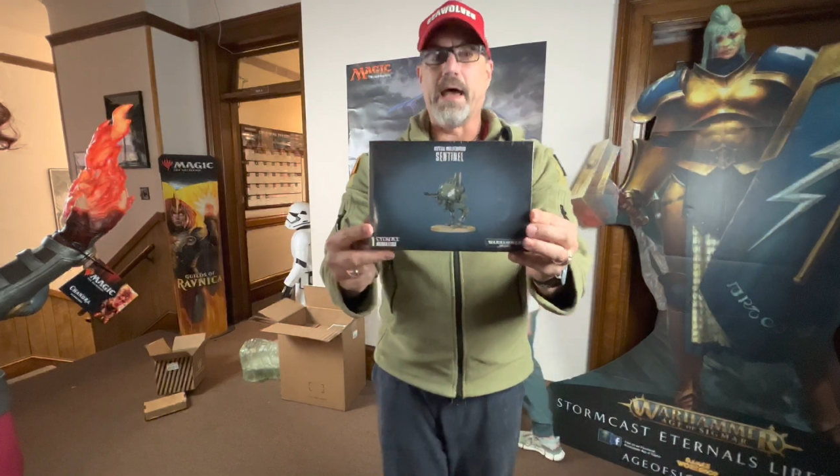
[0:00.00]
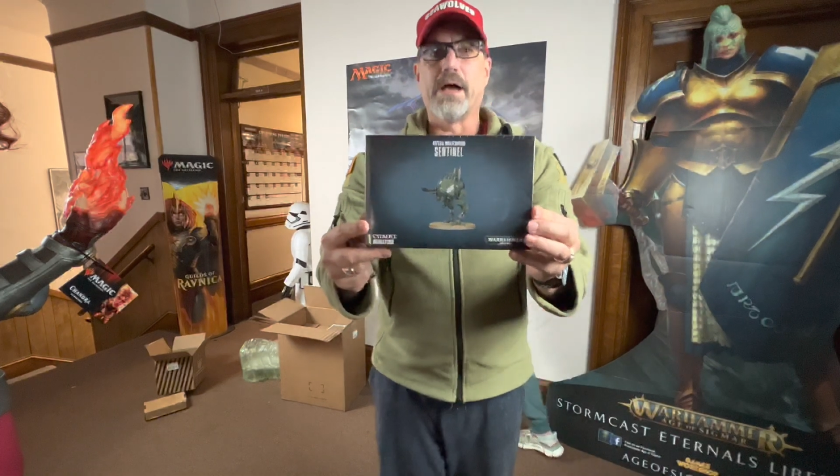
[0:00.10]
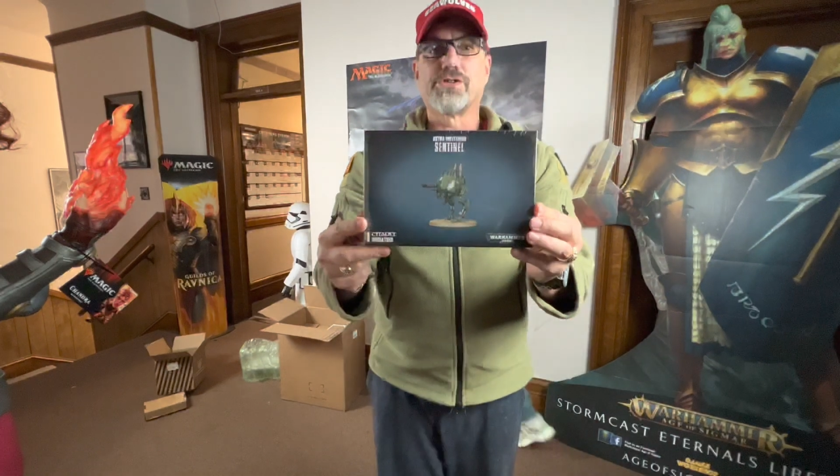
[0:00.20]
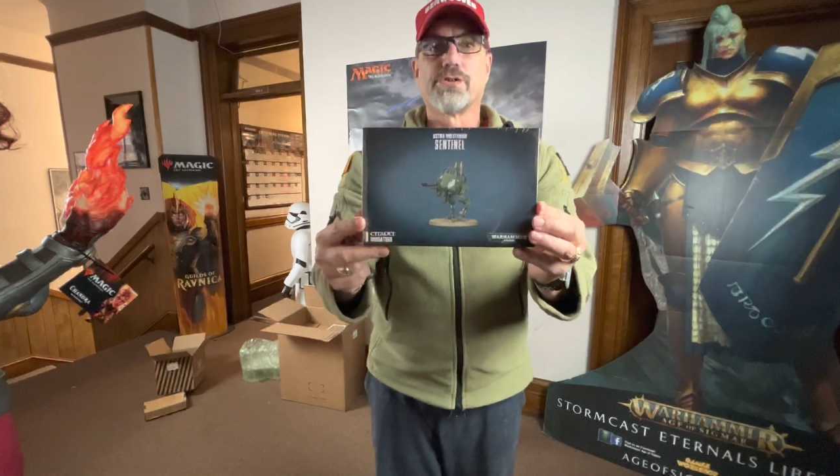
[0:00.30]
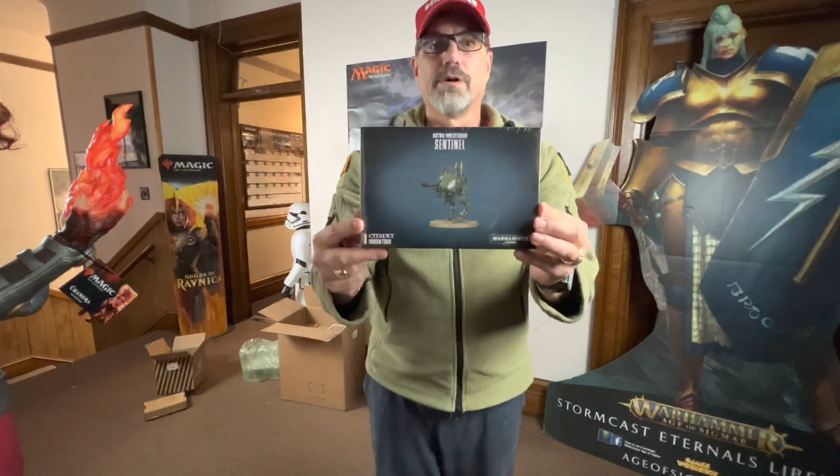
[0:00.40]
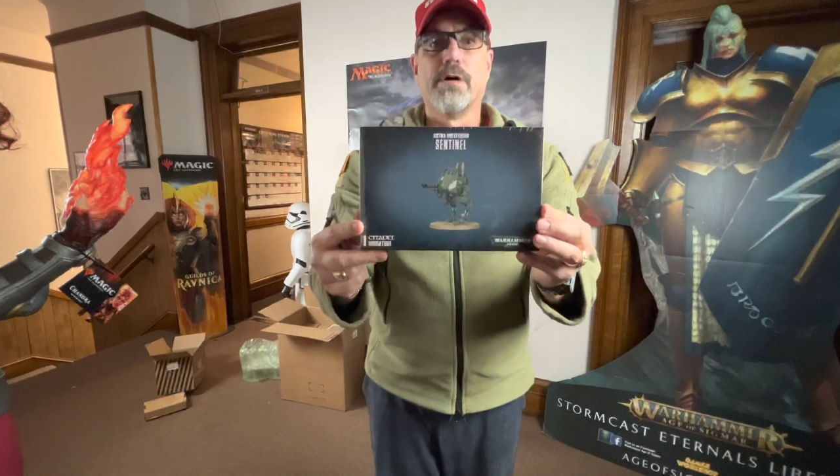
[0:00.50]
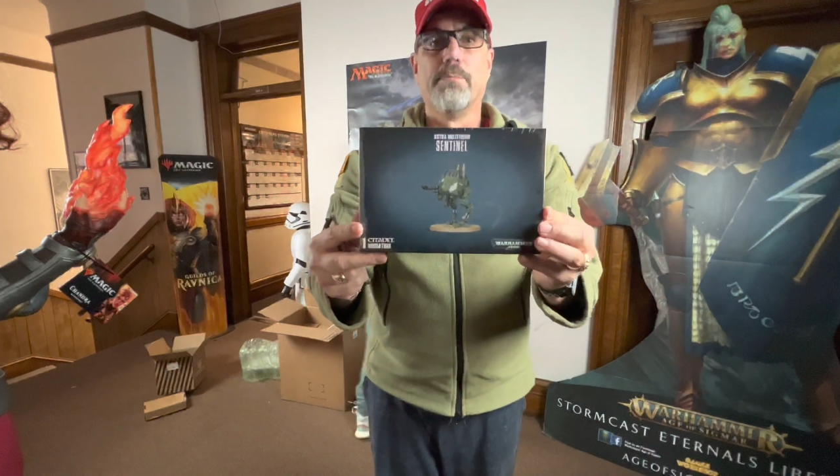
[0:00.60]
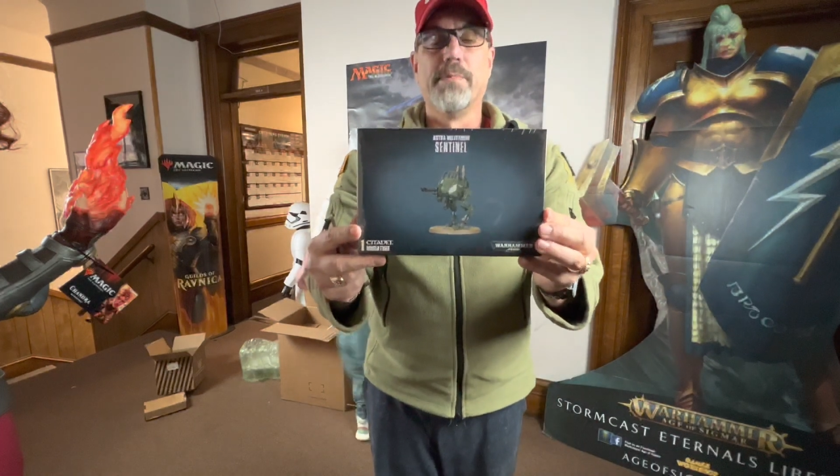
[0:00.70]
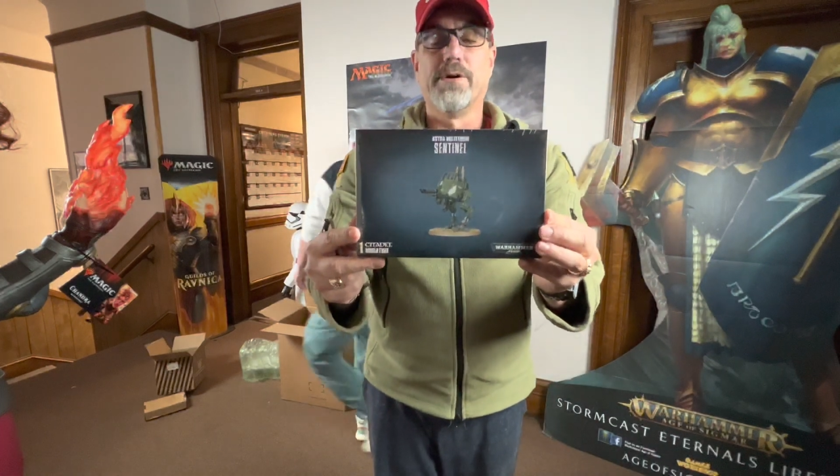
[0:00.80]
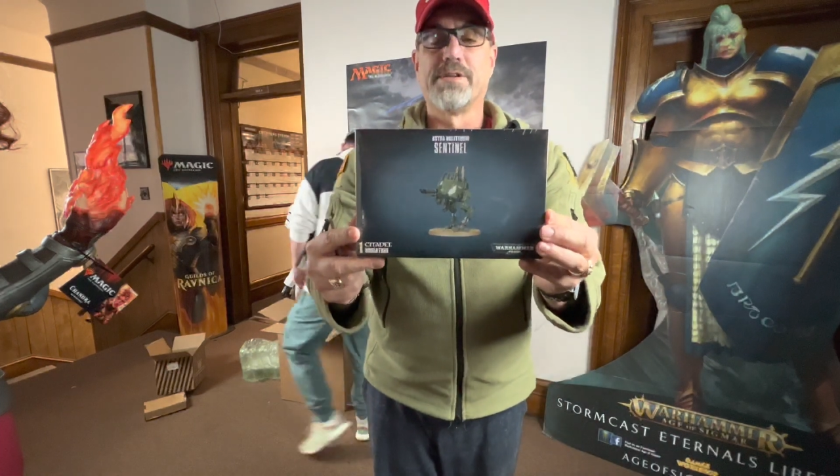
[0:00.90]
Astra
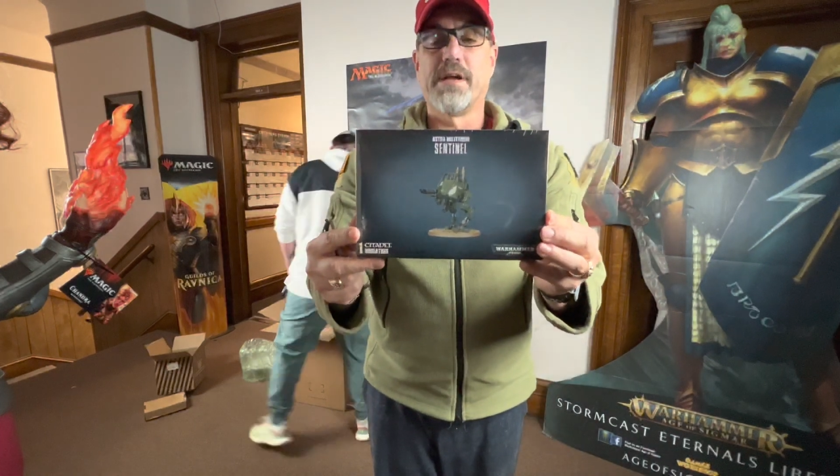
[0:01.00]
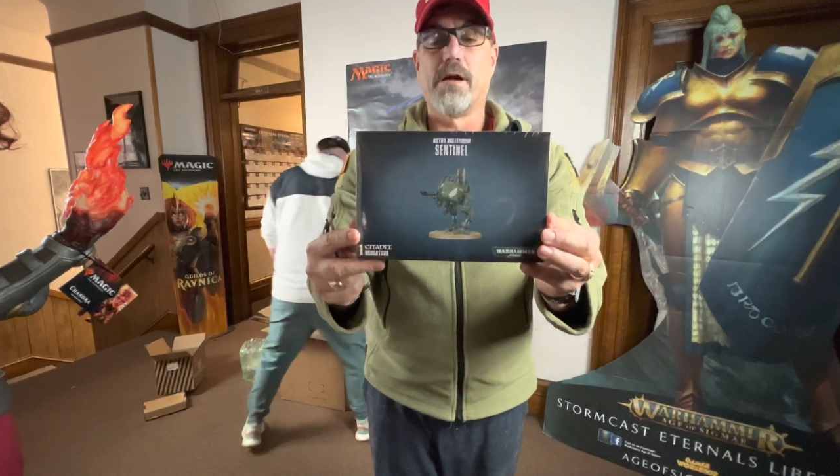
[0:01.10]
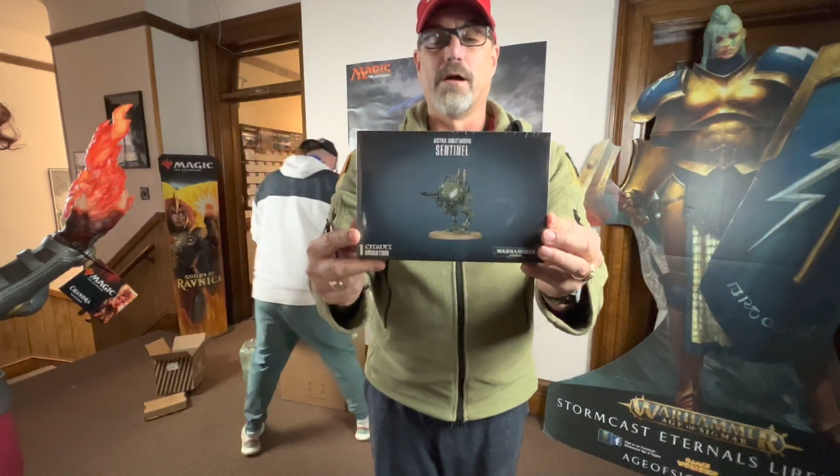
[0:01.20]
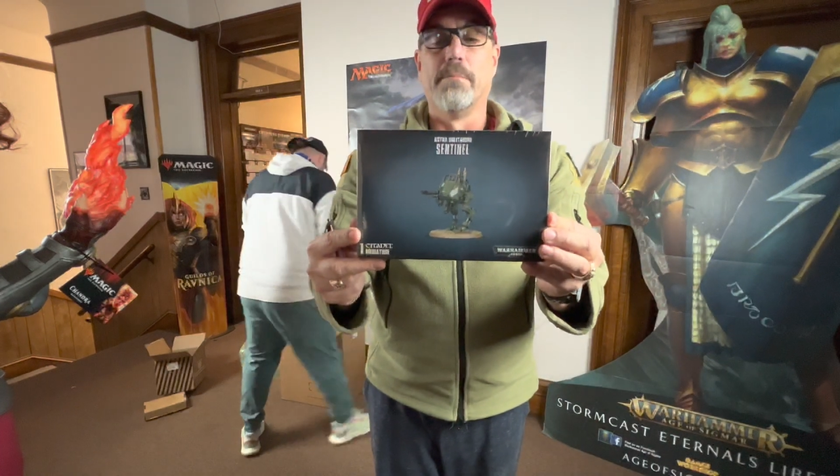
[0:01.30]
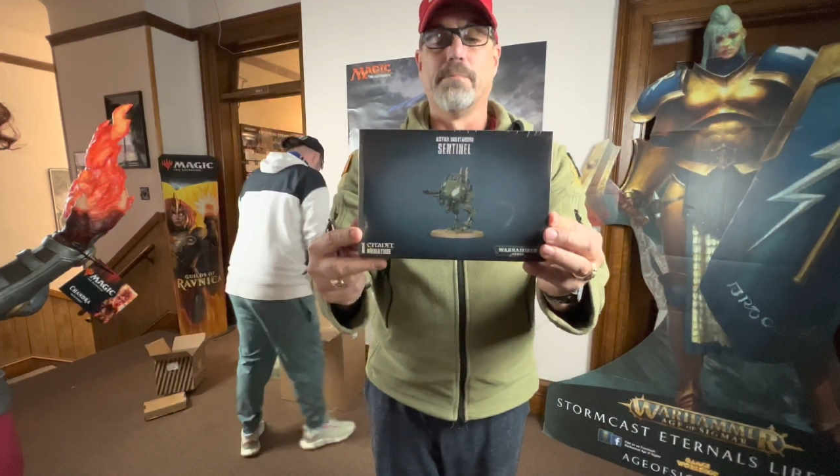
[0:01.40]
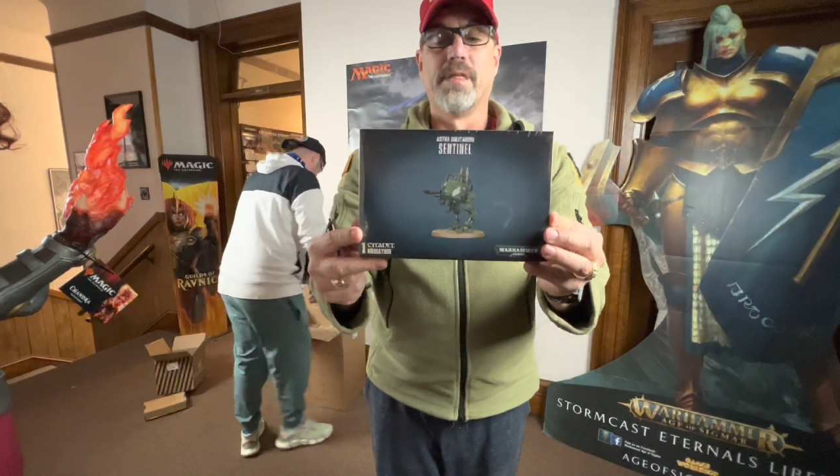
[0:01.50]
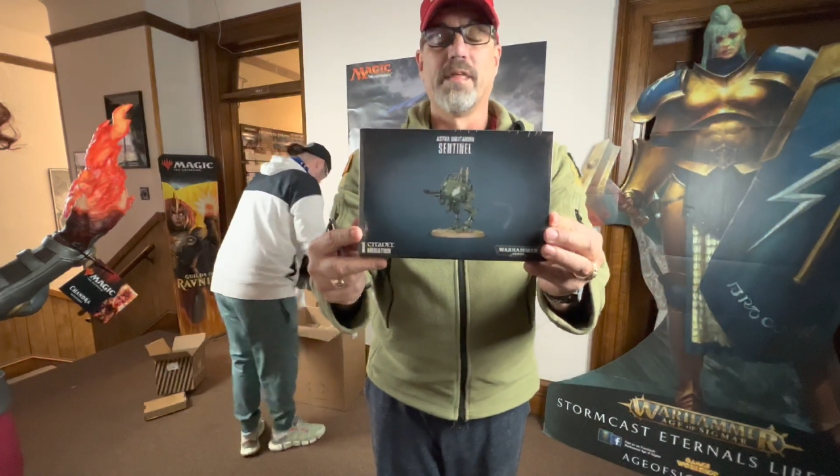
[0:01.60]
Militarum,